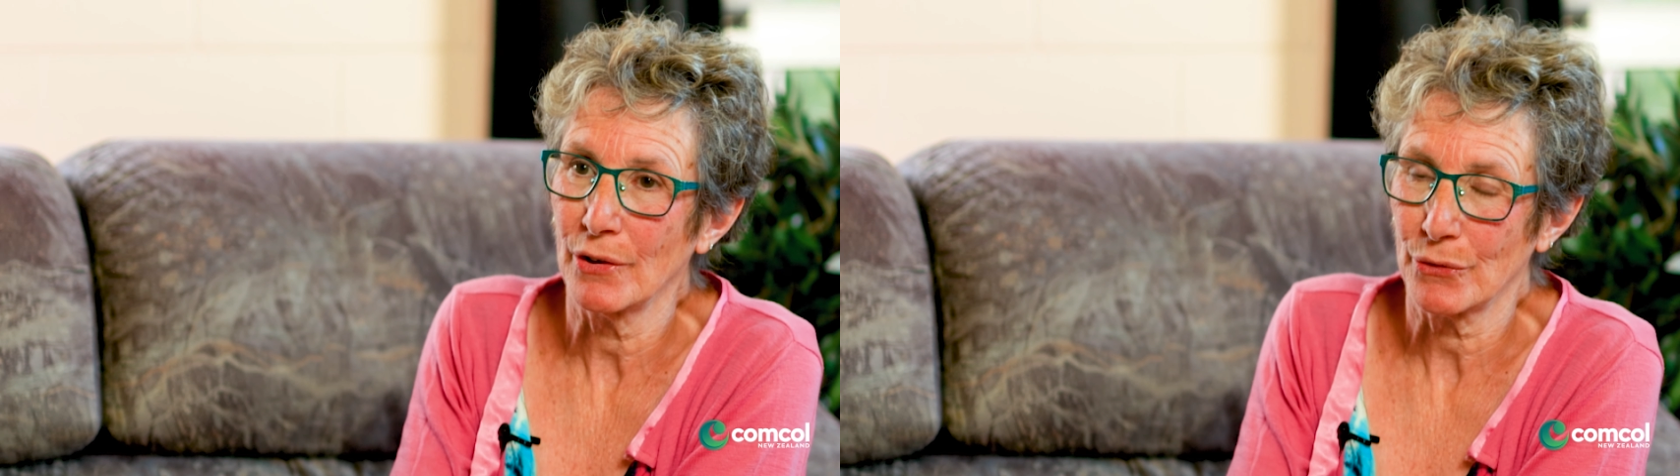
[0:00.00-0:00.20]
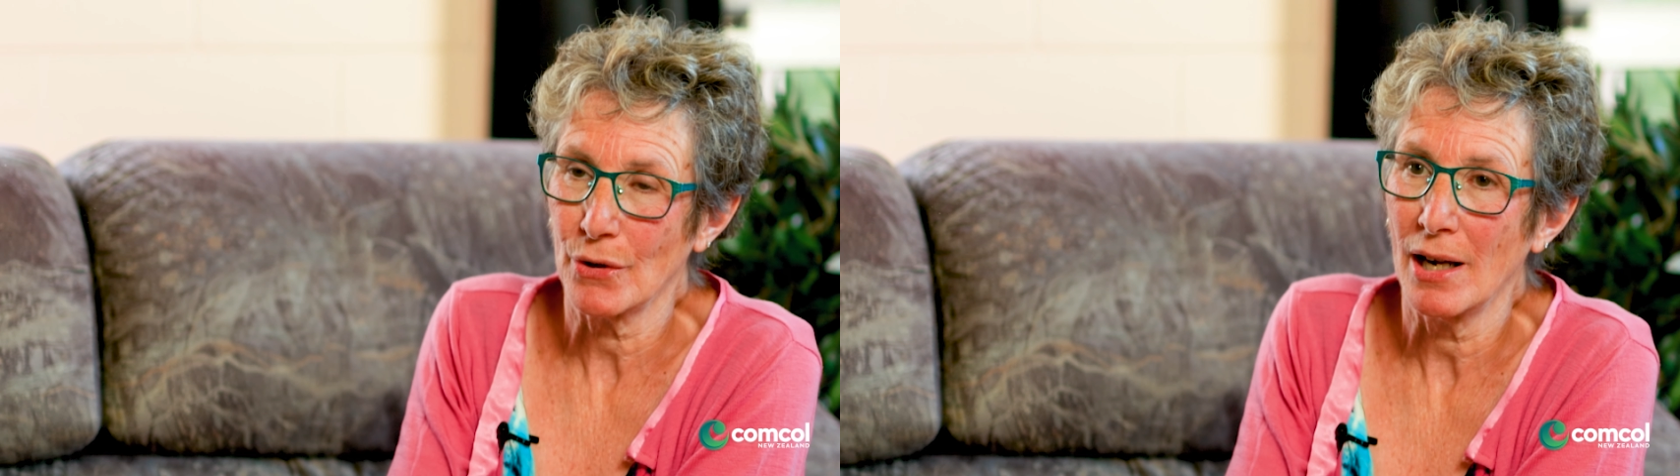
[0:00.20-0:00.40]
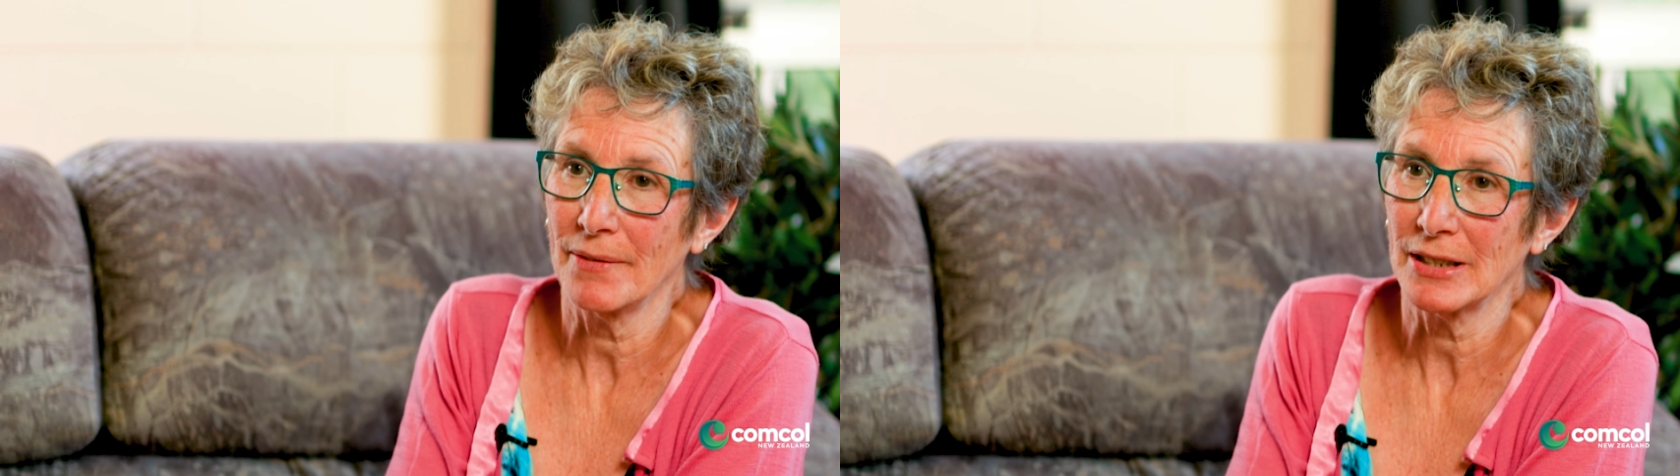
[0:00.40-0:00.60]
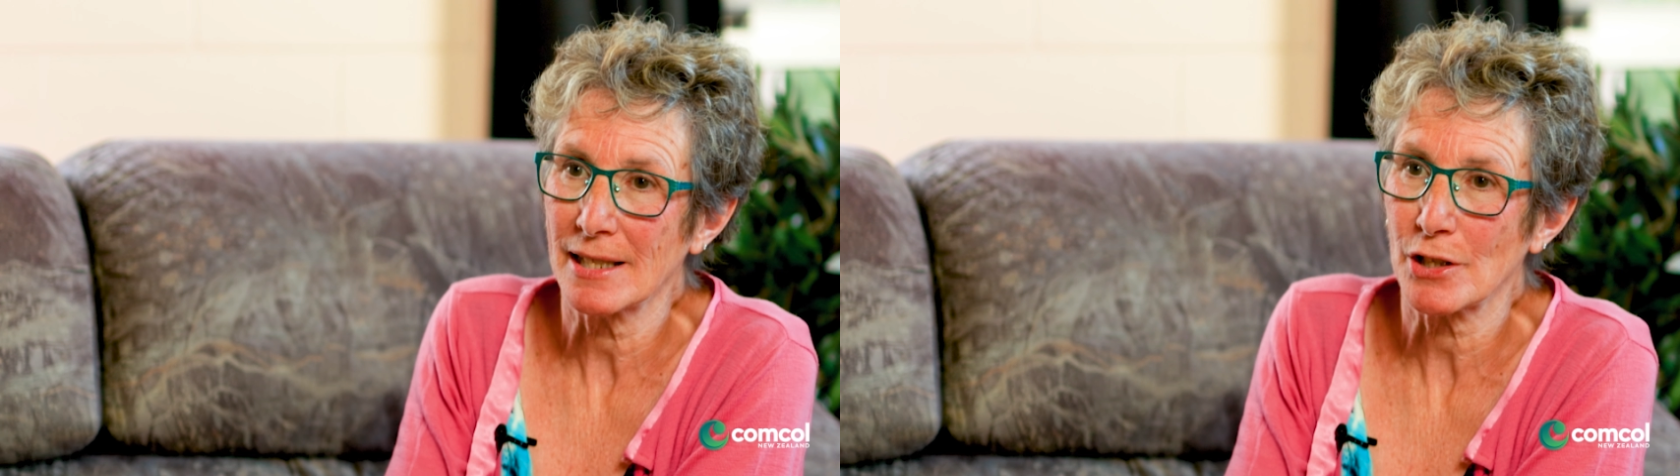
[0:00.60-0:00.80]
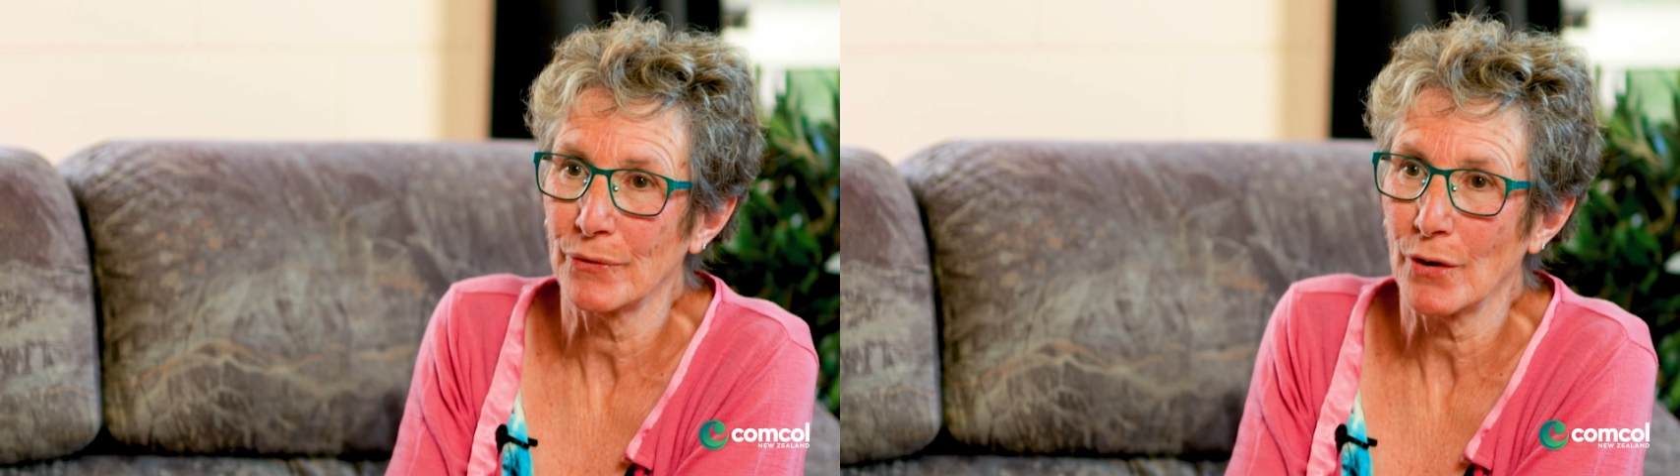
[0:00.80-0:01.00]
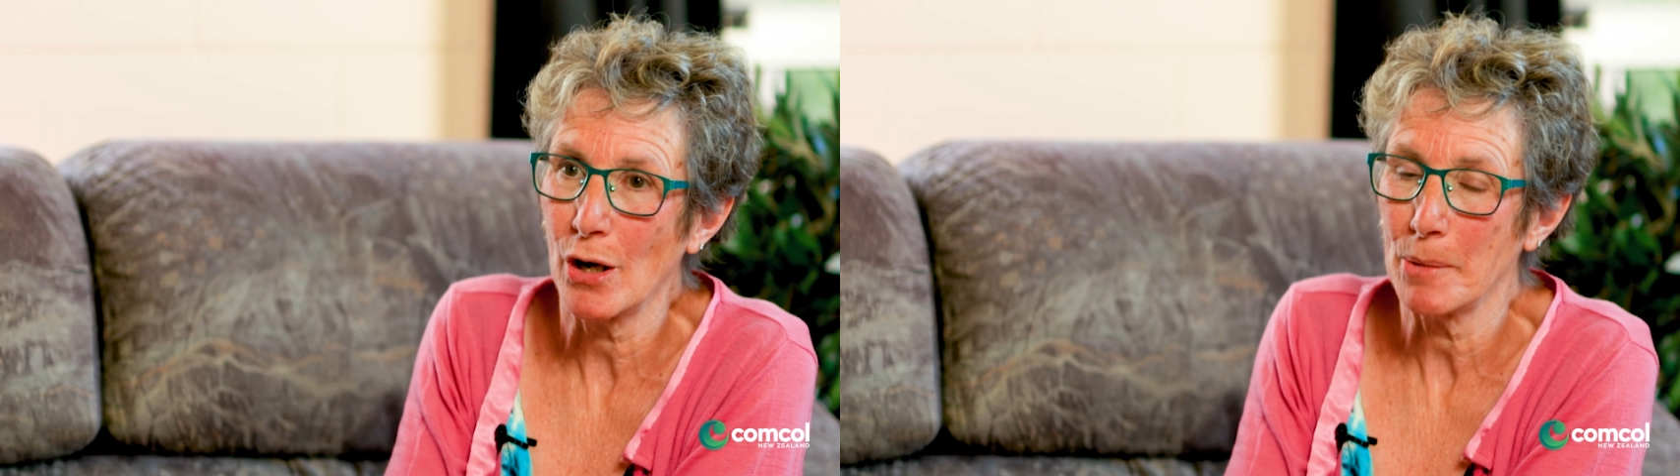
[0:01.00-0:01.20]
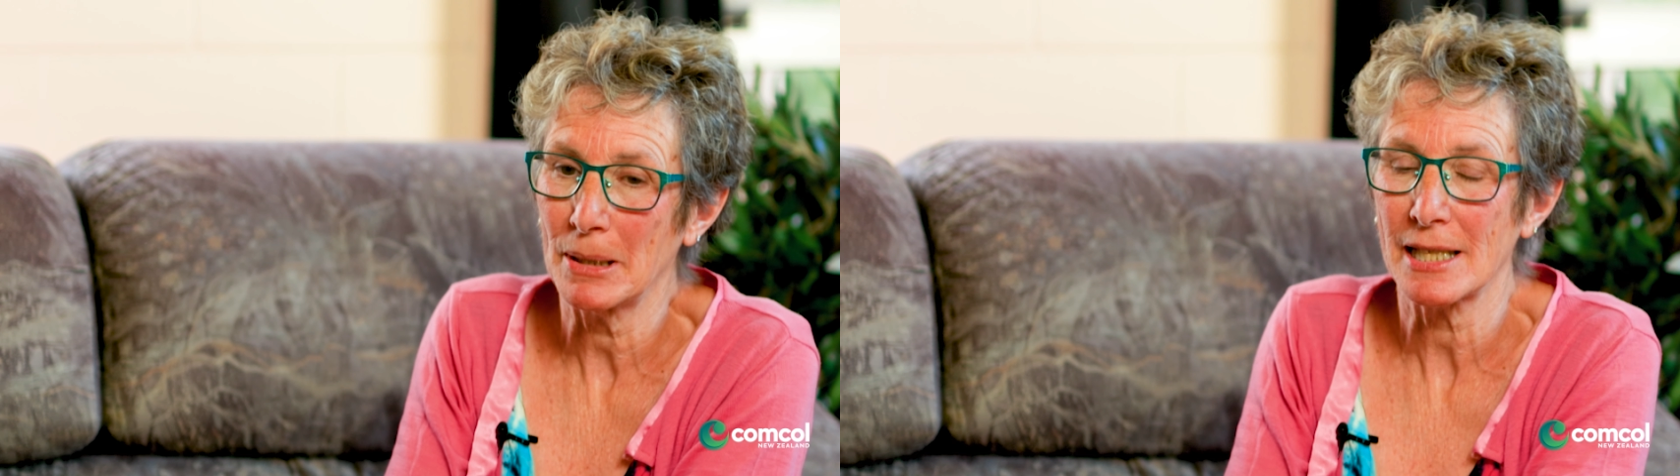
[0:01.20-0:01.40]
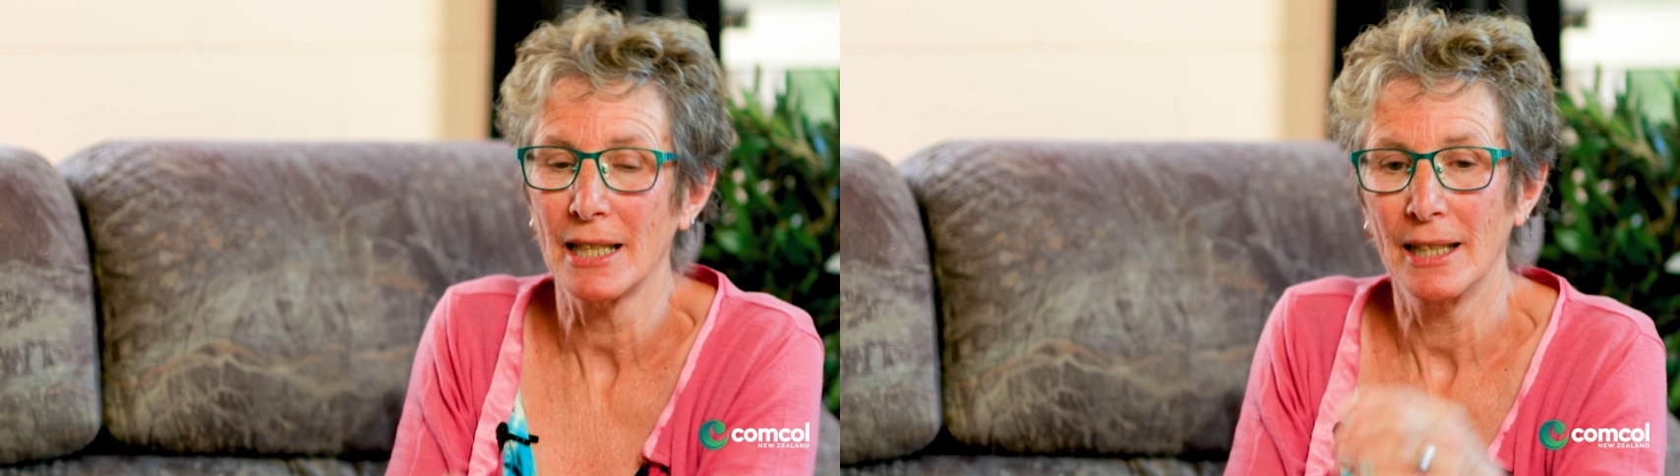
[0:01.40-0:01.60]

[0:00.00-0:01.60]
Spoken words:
thrive in this environment.